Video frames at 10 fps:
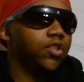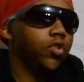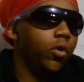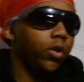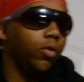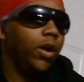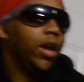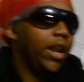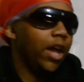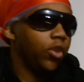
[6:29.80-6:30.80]
saw you,
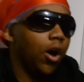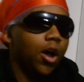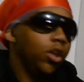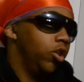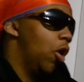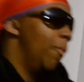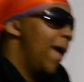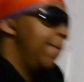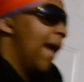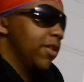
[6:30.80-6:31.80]
and I thought, you know,
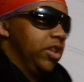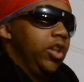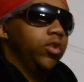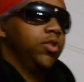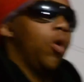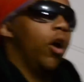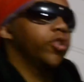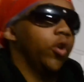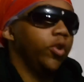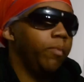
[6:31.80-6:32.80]
maybe I was a little too
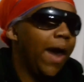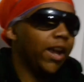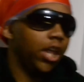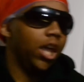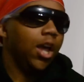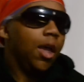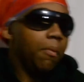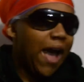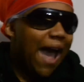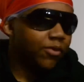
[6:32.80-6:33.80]
harsh on you back then,
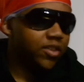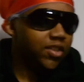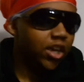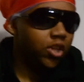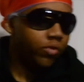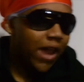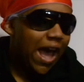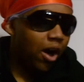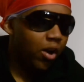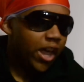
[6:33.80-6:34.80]
but after seeing you
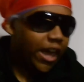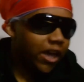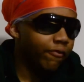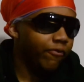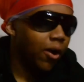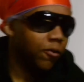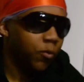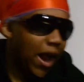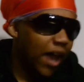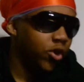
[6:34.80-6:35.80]
now, it confirms
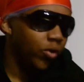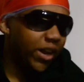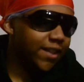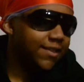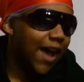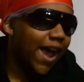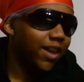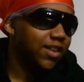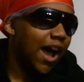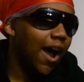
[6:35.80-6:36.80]
what I knew the
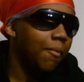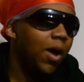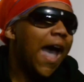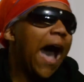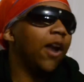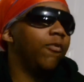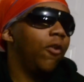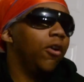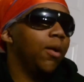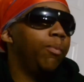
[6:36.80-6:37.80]
entire time. Out of
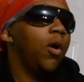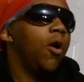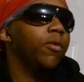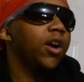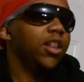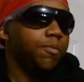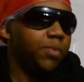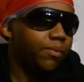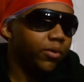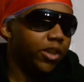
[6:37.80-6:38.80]
all the palm-colored
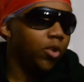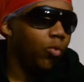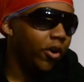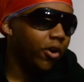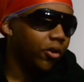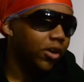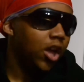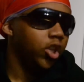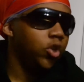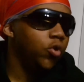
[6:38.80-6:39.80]
people in the world,
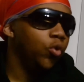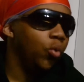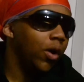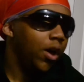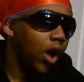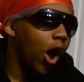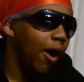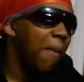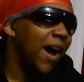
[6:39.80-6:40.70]
you are my